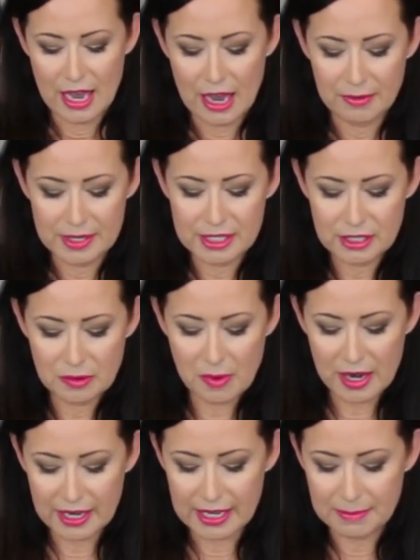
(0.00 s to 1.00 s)
And we still
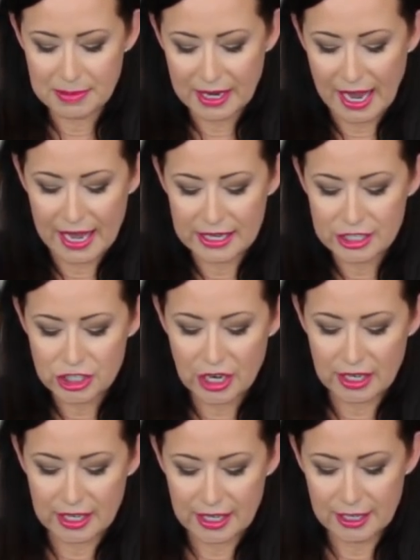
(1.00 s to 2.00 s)
want to keep it kind of
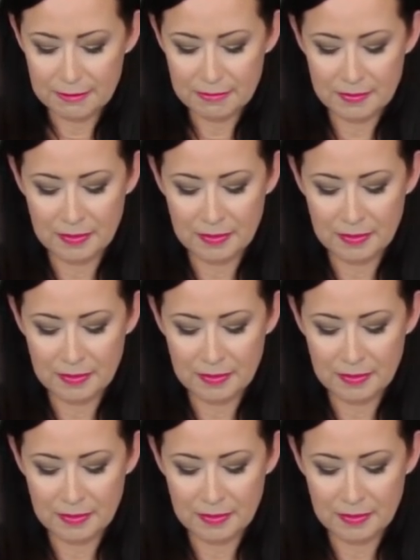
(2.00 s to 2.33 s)
chunky.